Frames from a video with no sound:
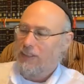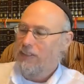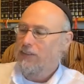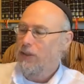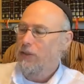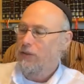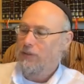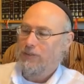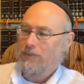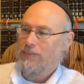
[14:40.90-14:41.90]

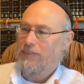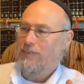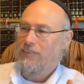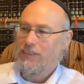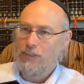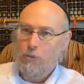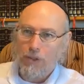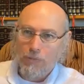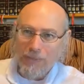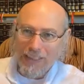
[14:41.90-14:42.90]
So there's a
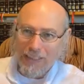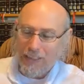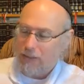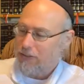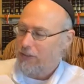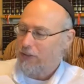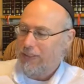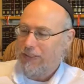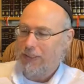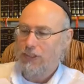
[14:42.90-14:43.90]
word missing here in the
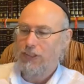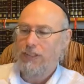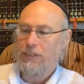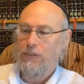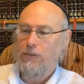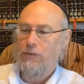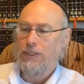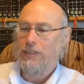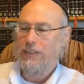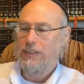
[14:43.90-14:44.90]
translation. I don't know
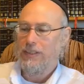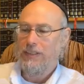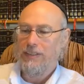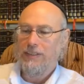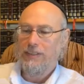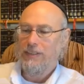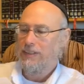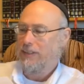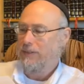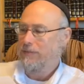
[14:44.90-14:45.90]
why they.
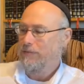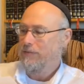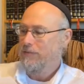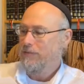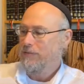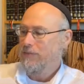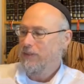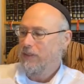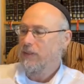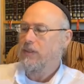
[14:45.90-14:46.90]
Uh, um,
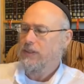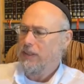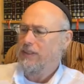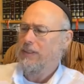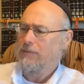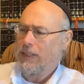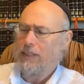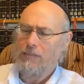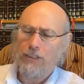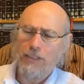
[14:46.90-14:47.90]
uh, no, he says my
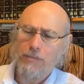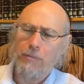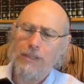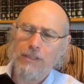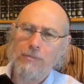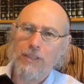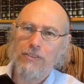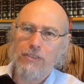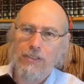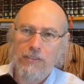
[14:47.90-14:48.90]
covenant of peace. He
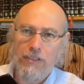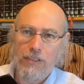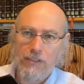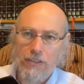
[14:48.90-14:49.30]
mentioned covenant.